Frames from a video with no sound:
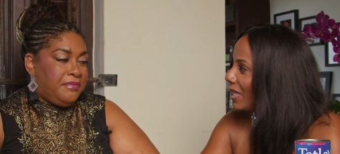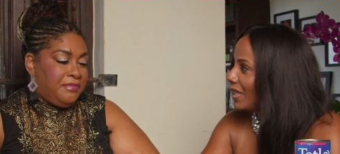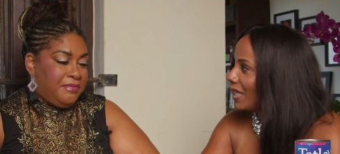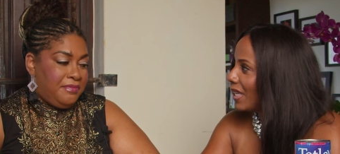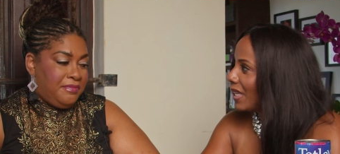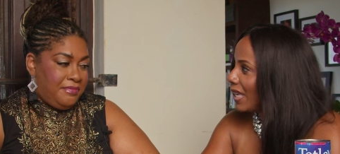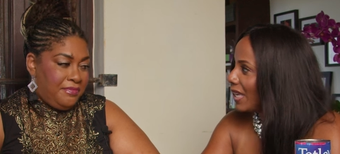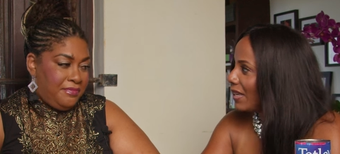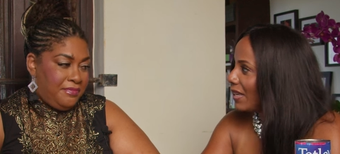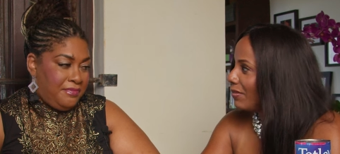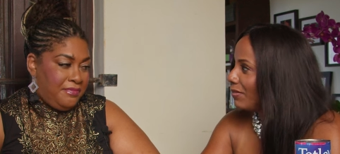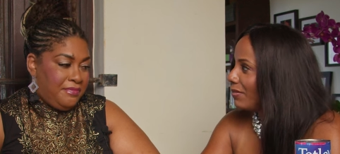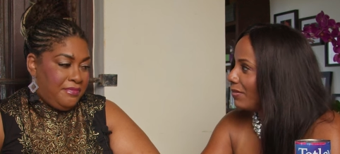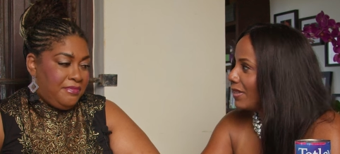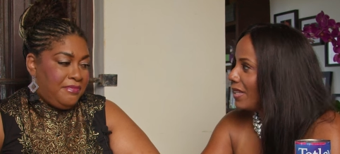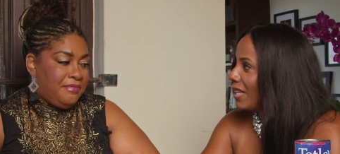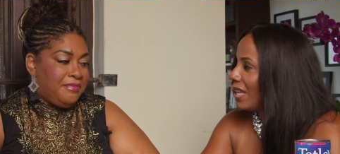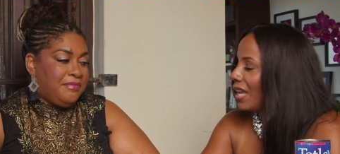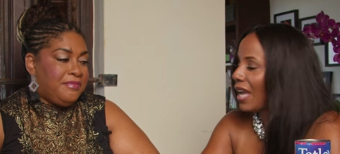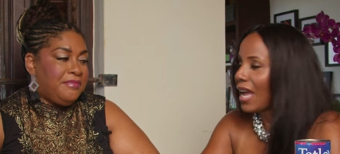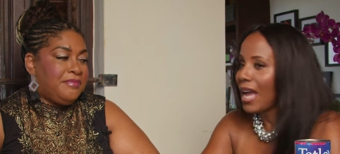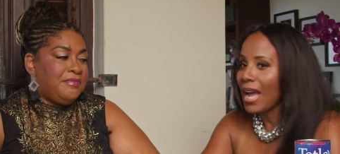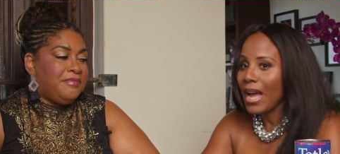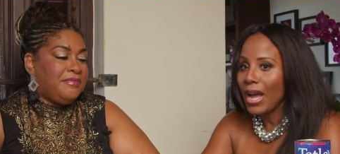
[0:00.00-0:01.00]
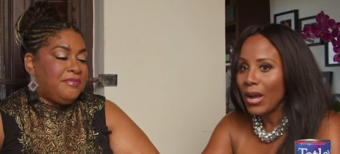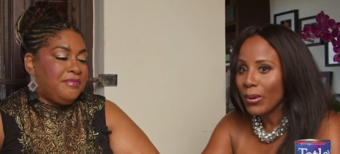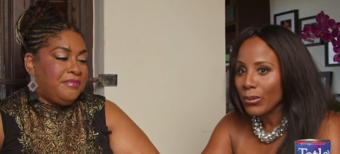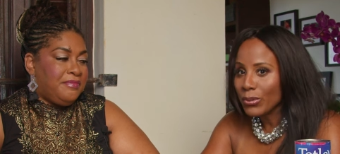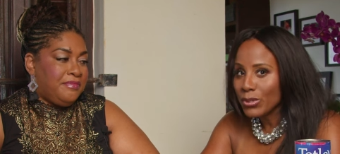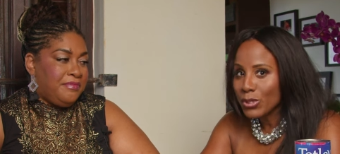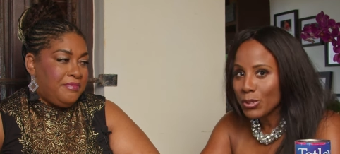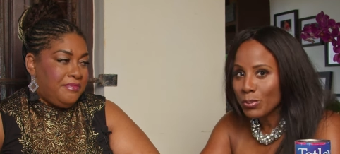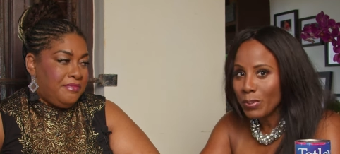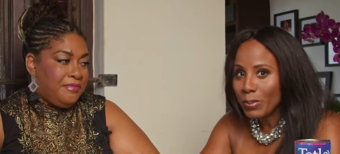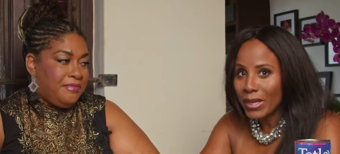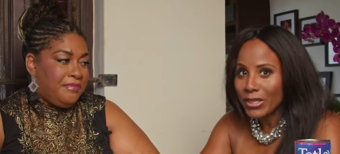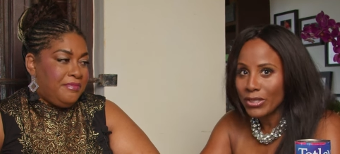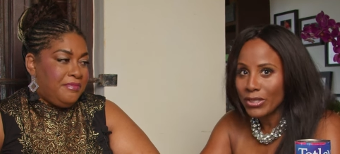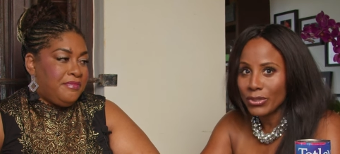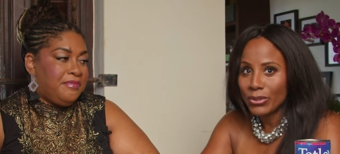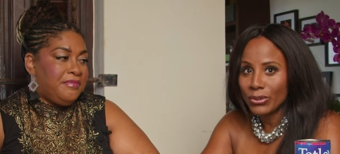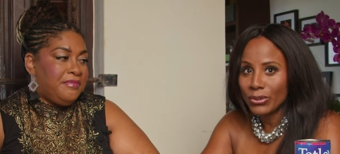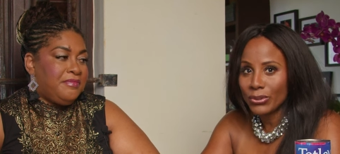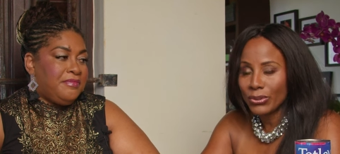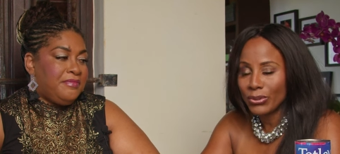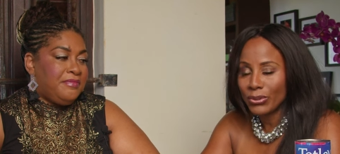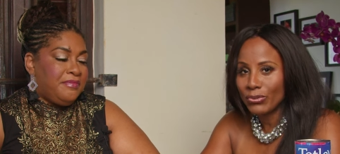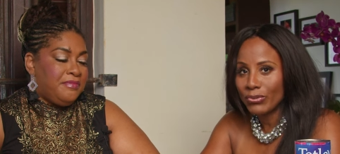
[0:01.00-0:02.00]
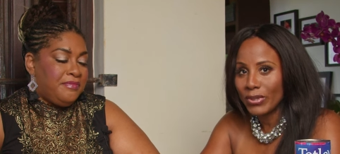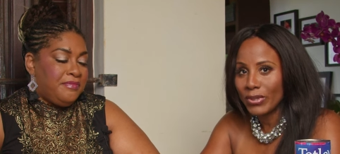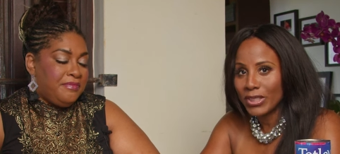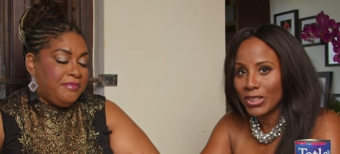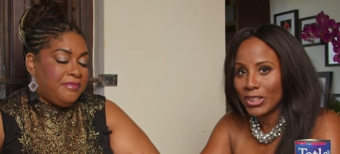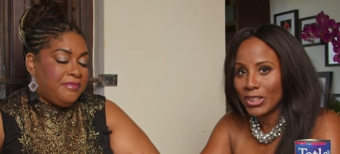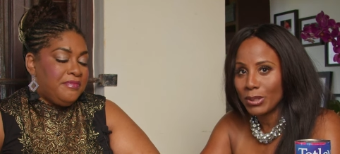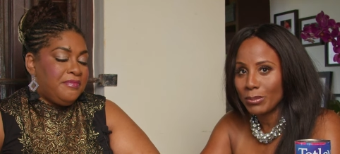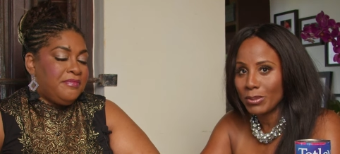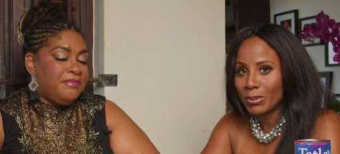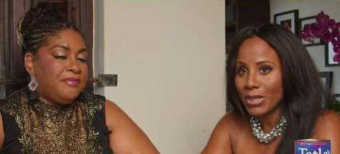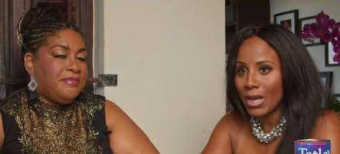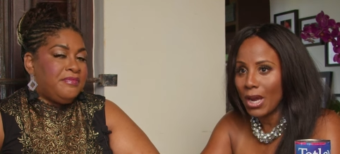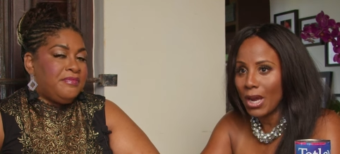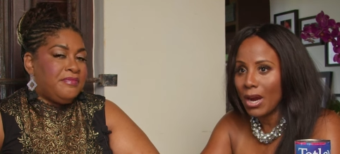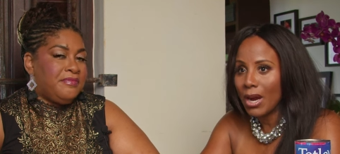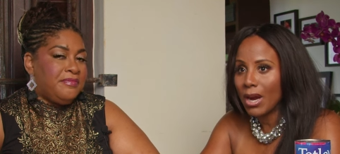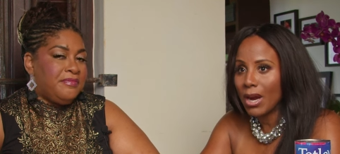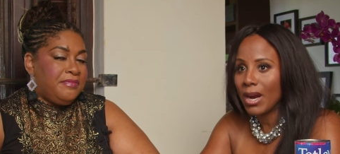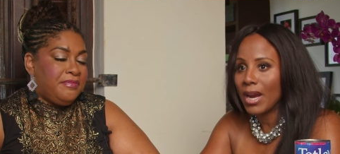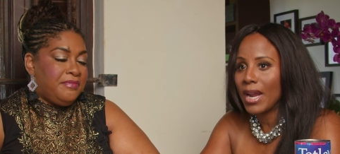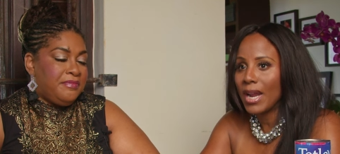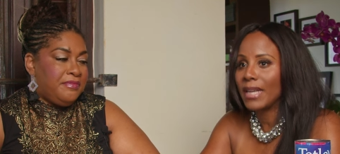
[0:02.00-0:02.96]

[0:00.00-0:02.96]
Speaker 1: life, how special those friendships are.